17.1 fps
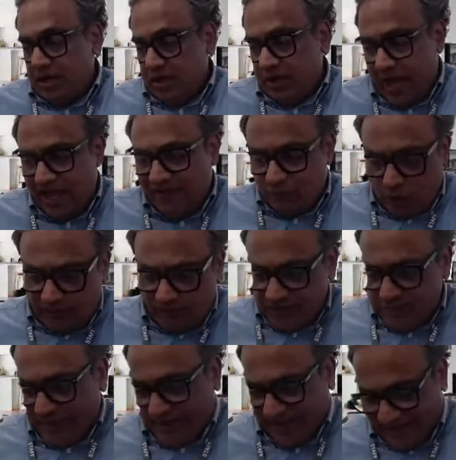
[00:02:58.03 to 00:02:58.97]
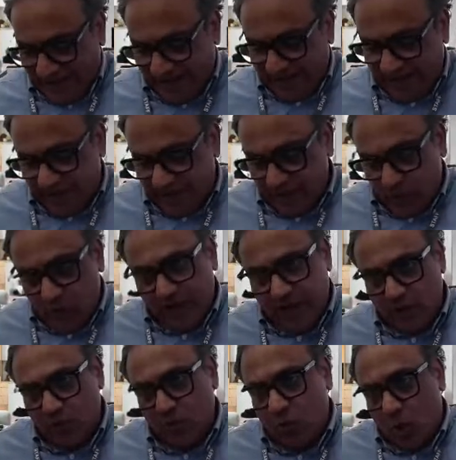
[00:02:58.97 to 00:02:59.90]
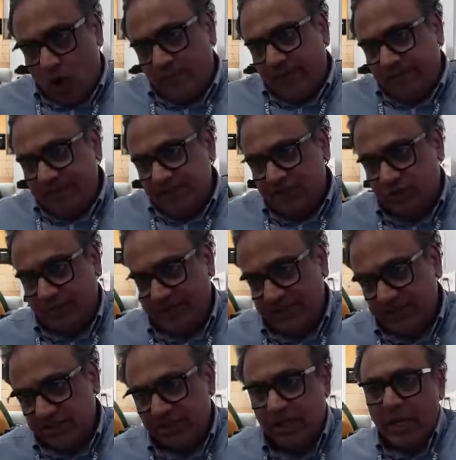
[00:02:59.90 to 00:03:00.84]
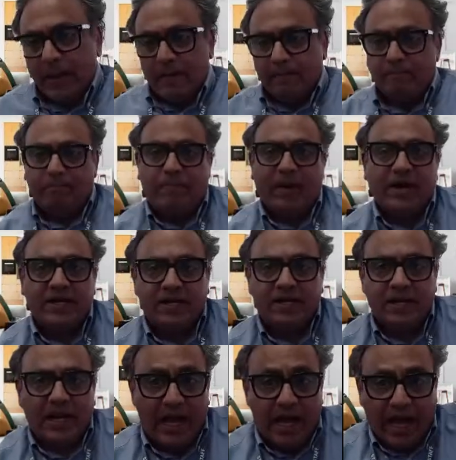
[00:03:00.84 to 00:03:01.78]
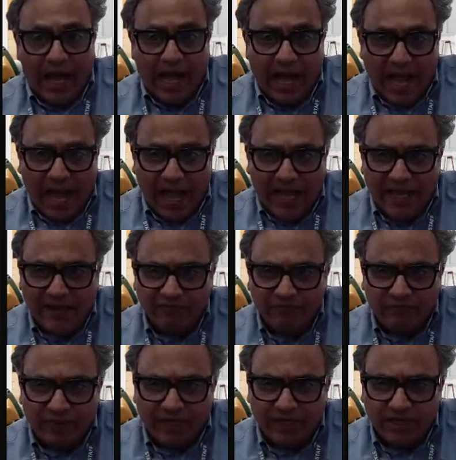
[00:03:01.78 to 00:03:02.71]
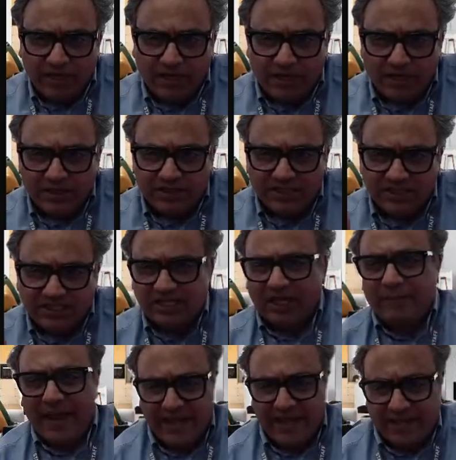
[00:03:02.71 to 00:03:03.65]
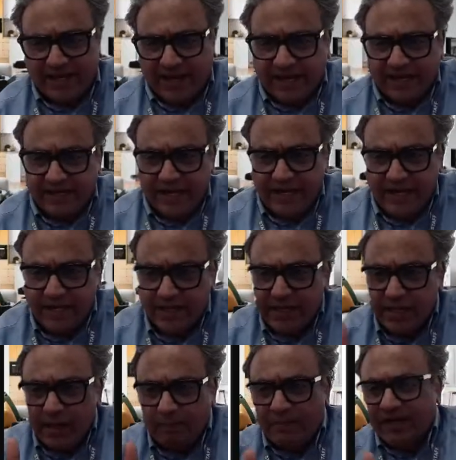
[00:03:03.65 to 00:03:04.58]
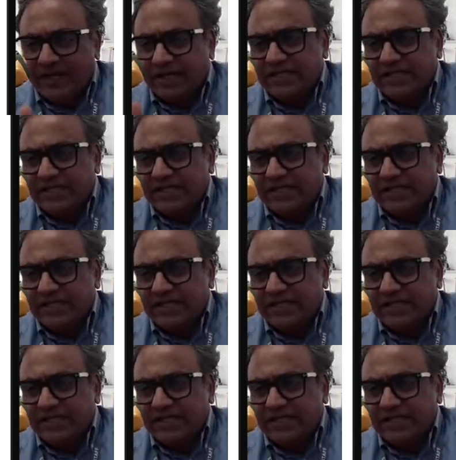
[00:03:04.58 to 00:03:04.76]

I've always maintained that you don't need to warm up these domains, but I have been semi corrected. But at the